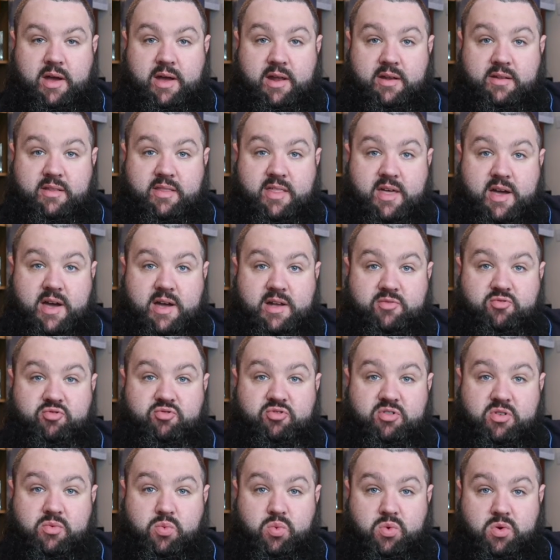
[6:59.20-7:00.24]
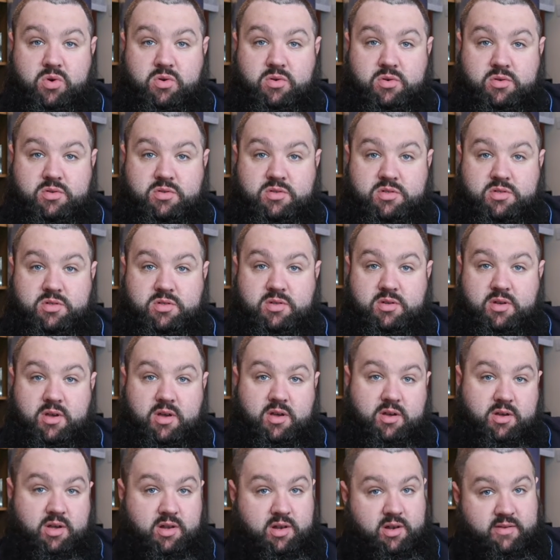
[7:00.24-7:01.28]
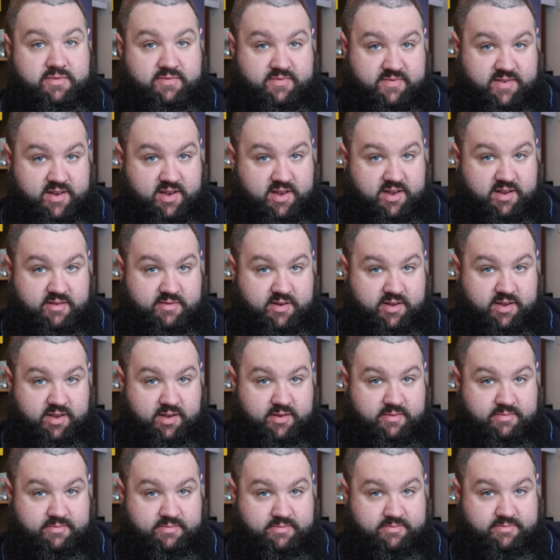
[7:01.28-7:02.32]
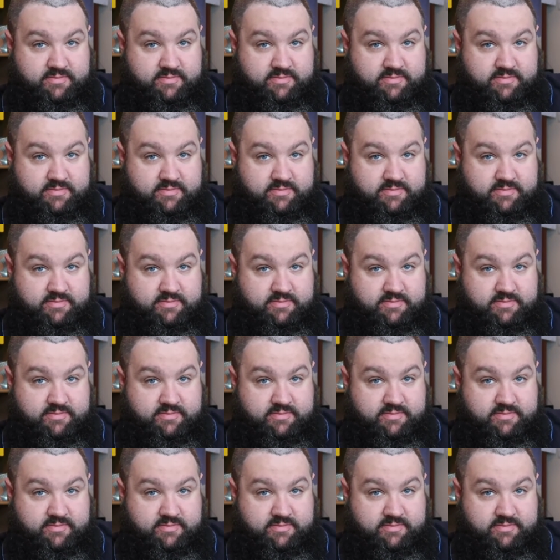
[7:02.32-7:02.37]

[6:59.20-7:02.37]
And that rewards a Clefairy.